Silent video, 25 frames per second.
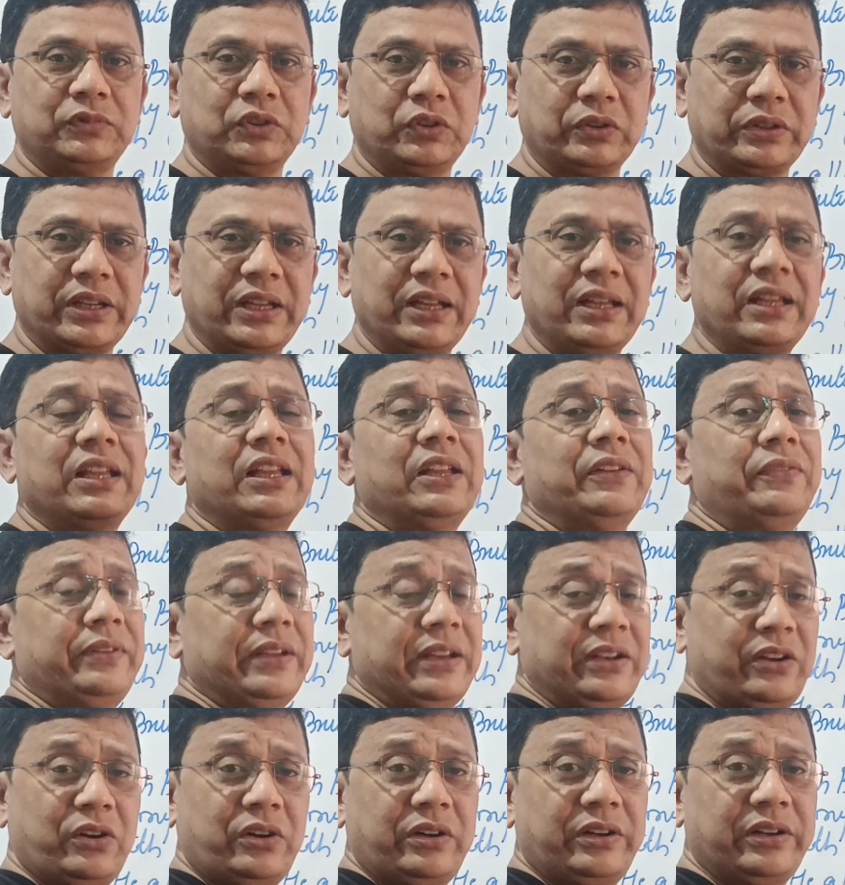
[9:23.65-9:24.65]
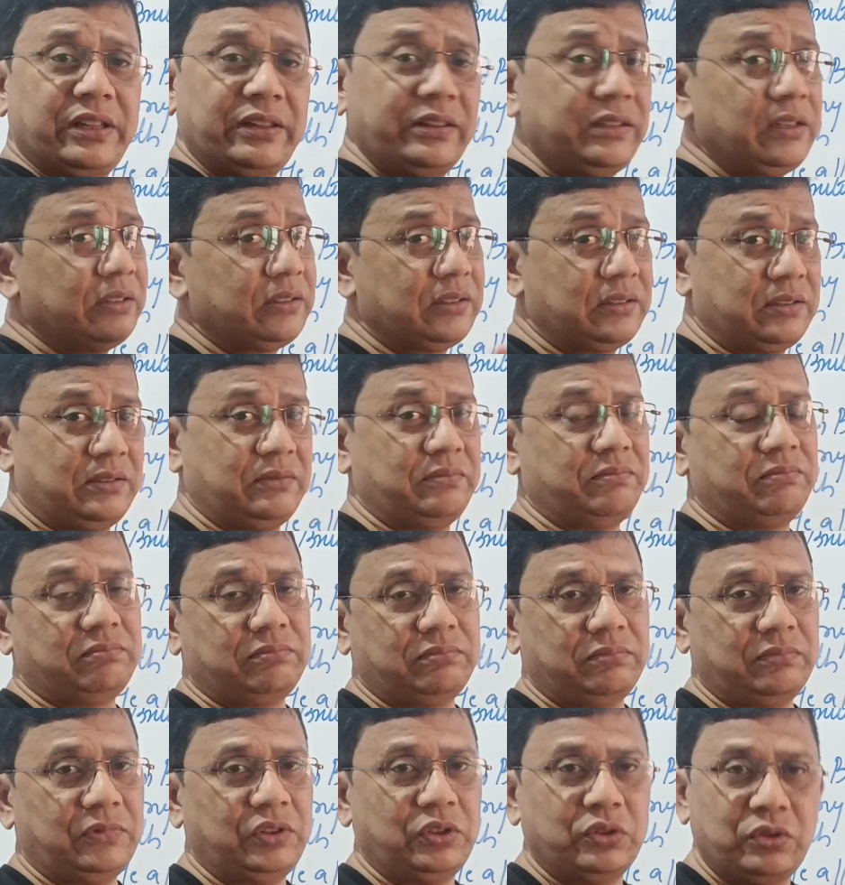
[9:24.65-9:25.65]
Okay, if he had not done this,
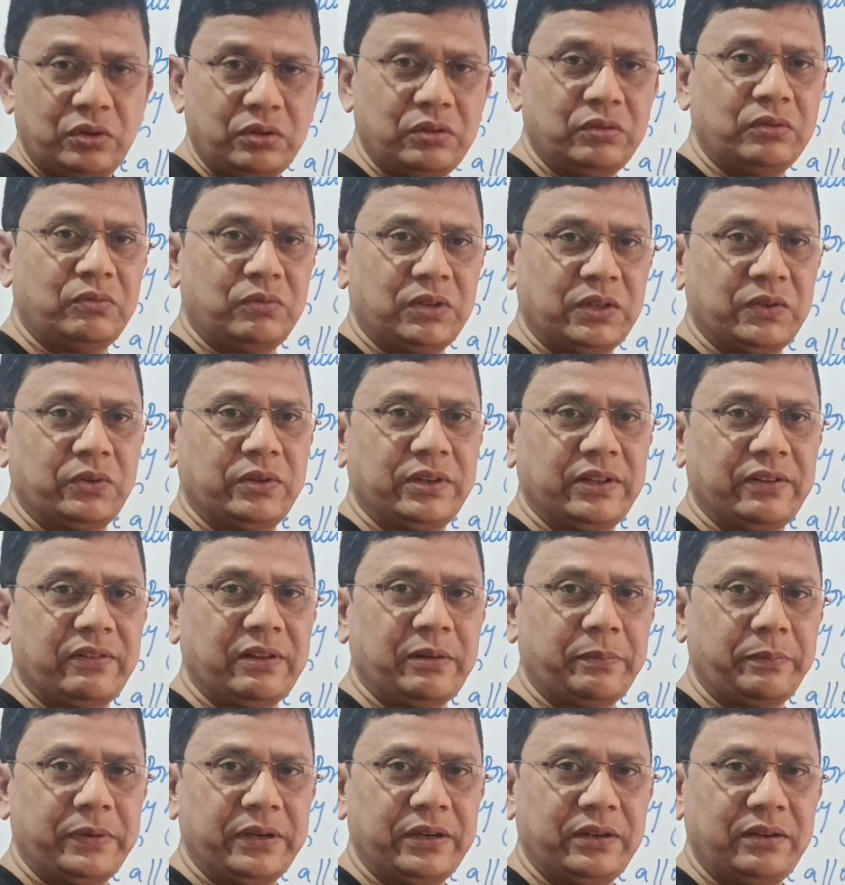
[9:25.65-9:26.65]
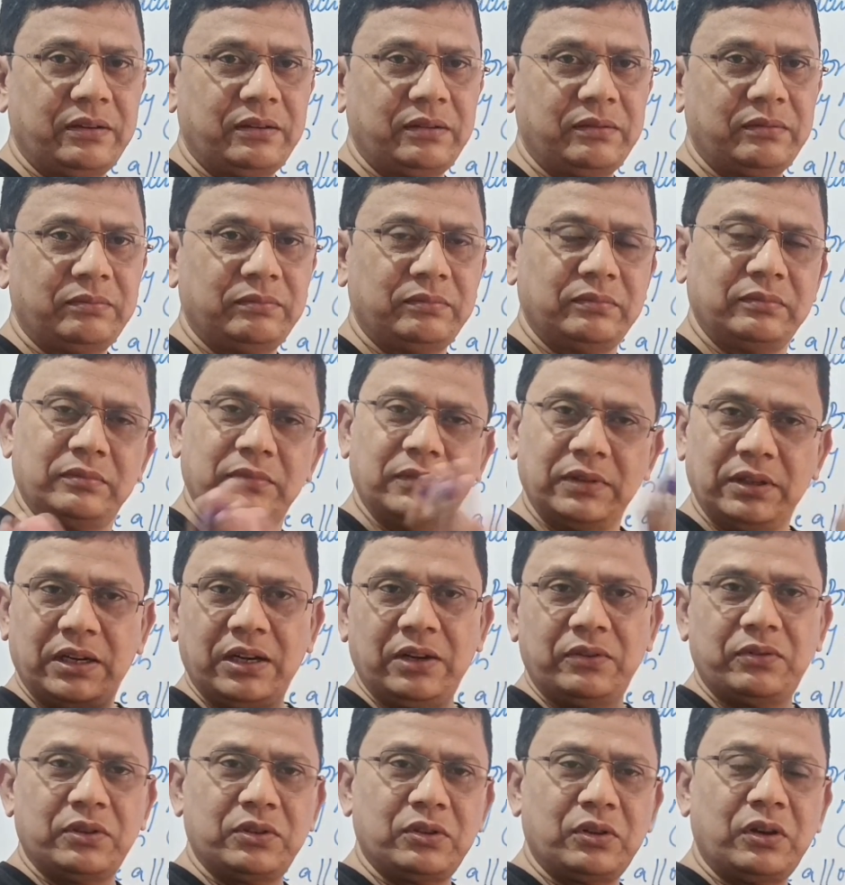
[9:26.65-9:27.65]
what would have happened?
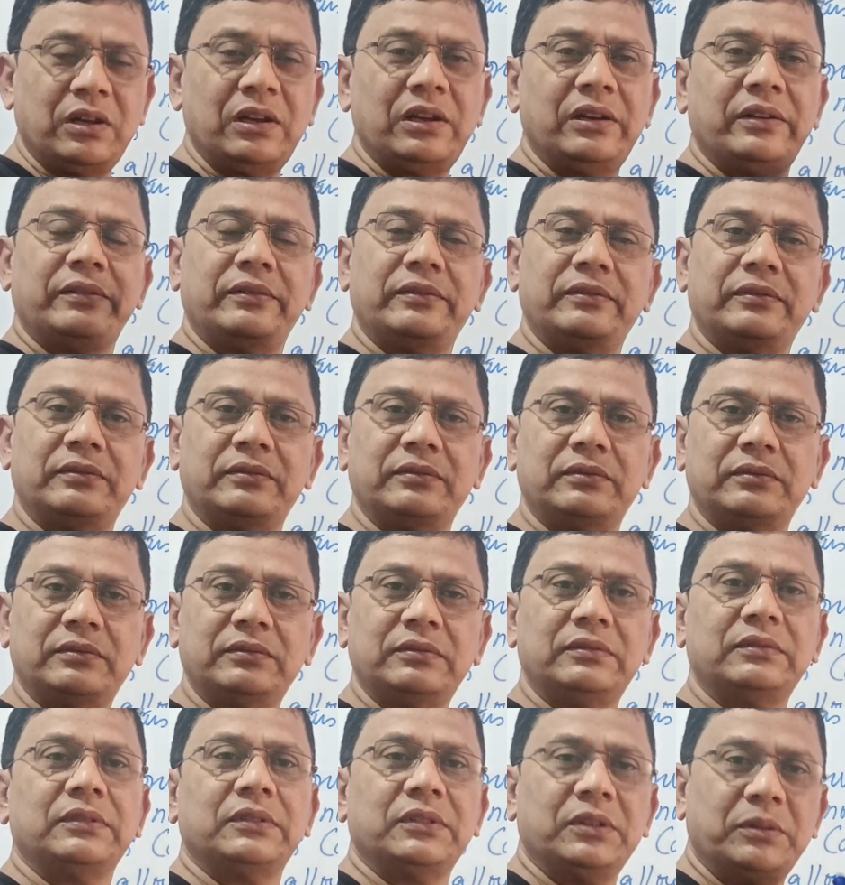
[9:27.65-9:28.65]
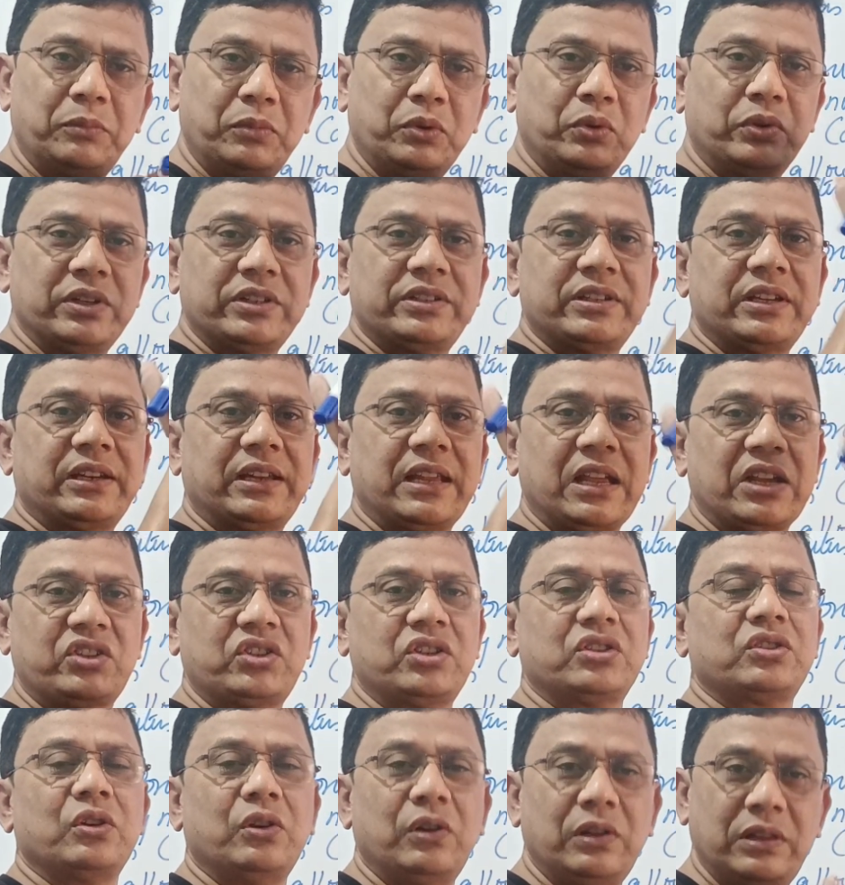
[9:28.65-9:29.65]
It was all Brutus and
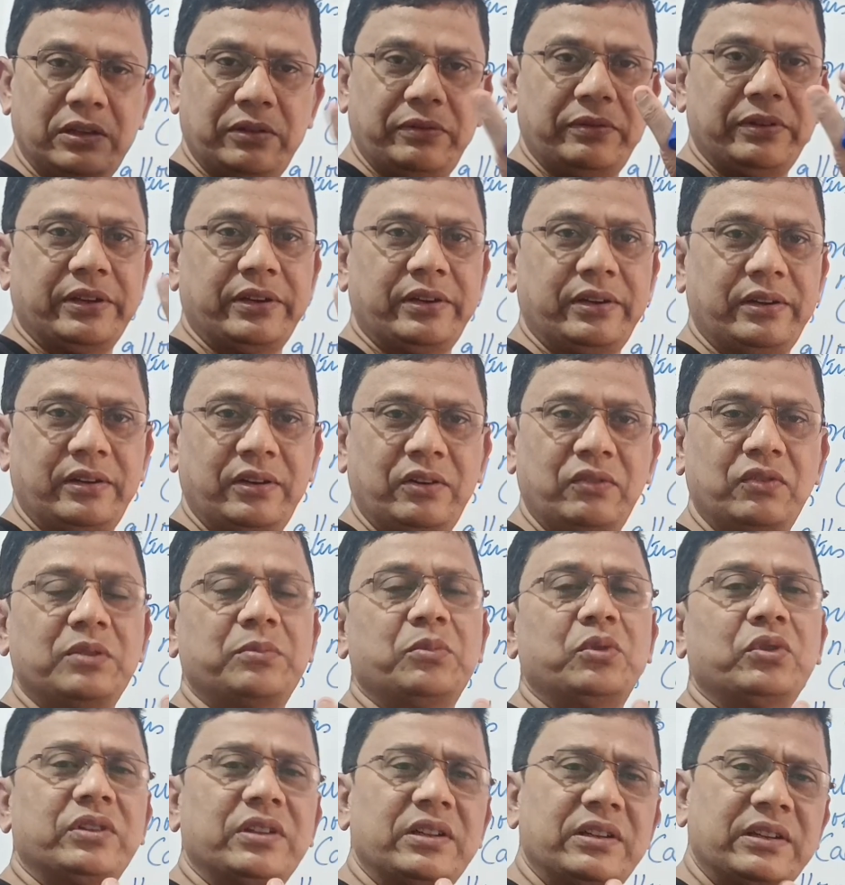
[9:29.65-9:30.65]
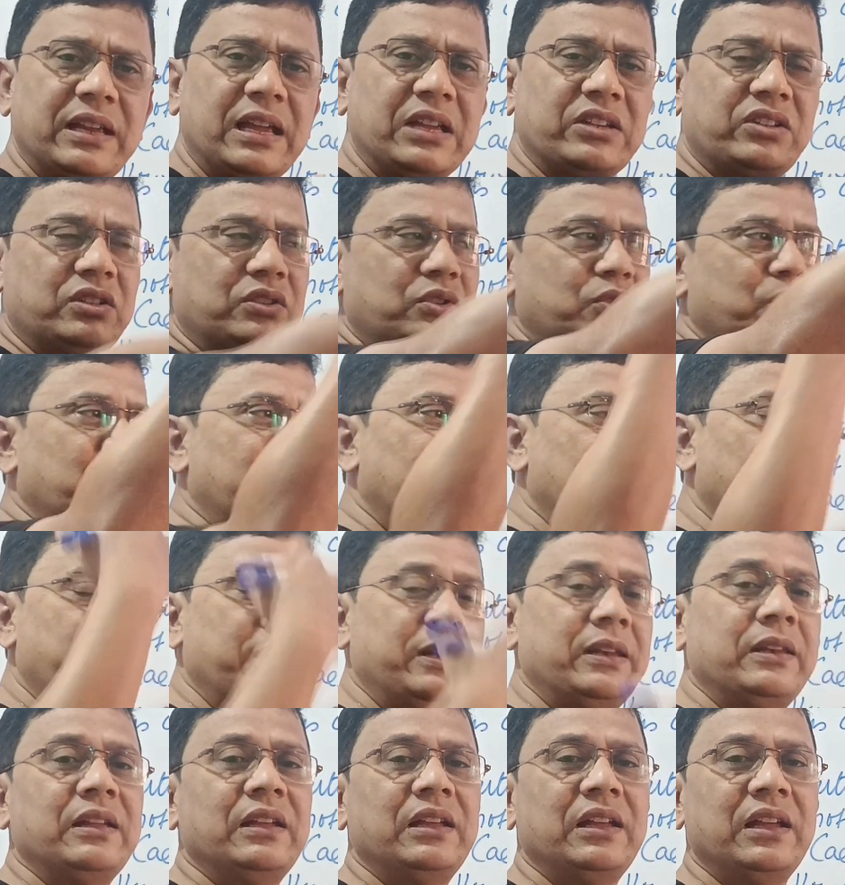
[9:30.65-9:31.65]
Cassius all the way. It was Brutus and Cassius who would have
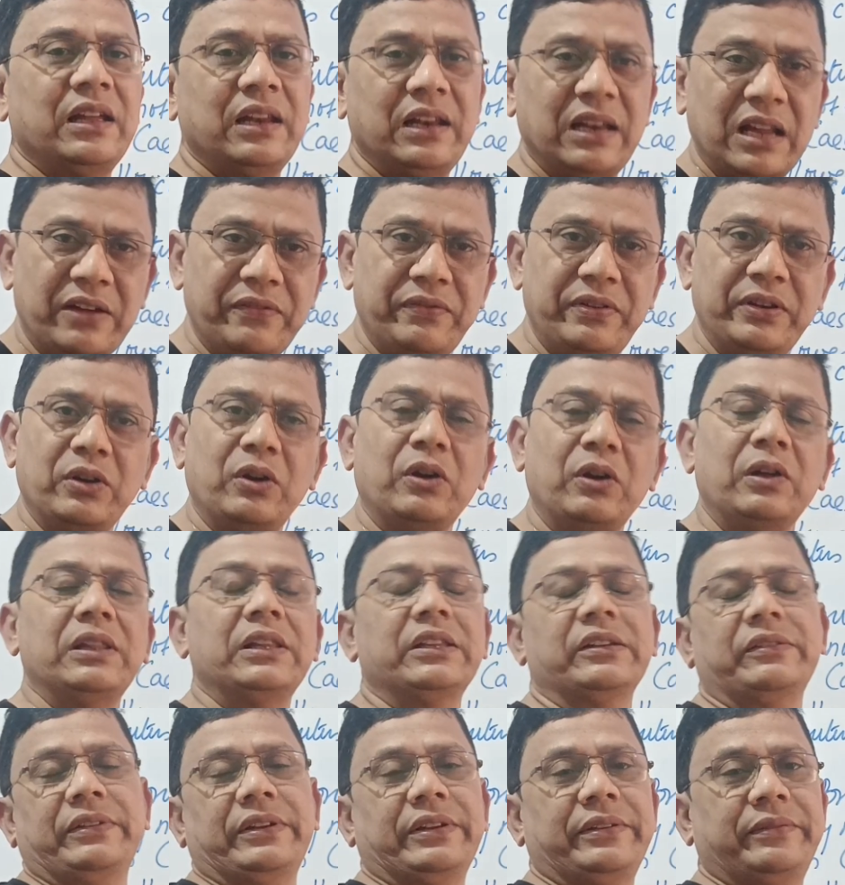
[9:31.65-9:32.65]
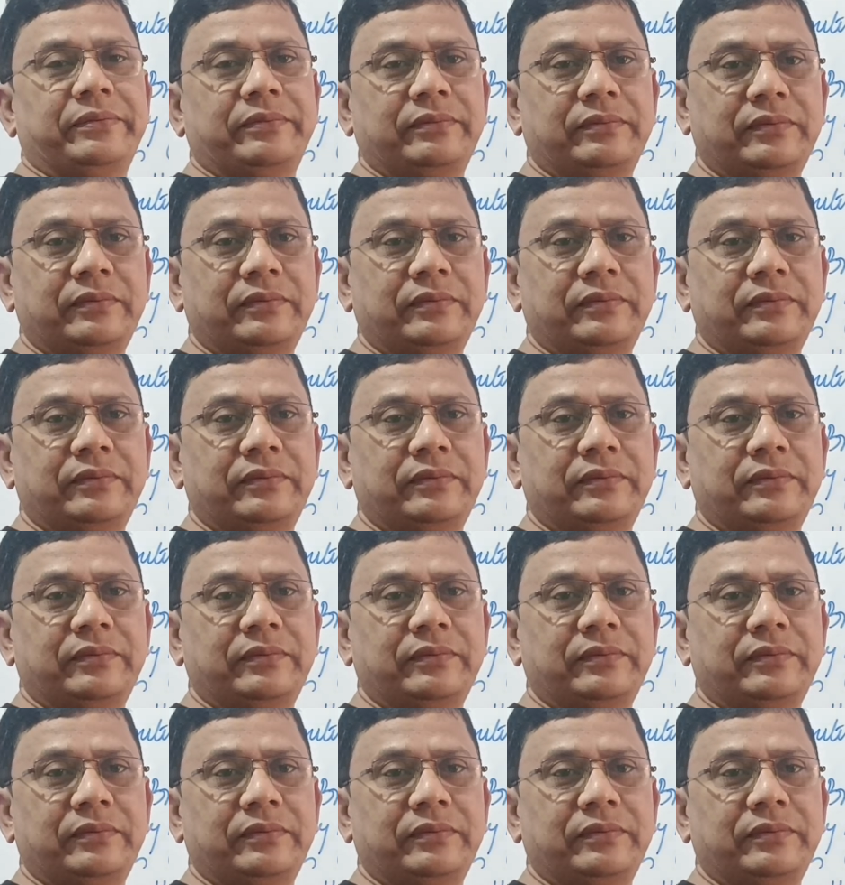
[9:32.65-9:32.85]
been laughing all the way.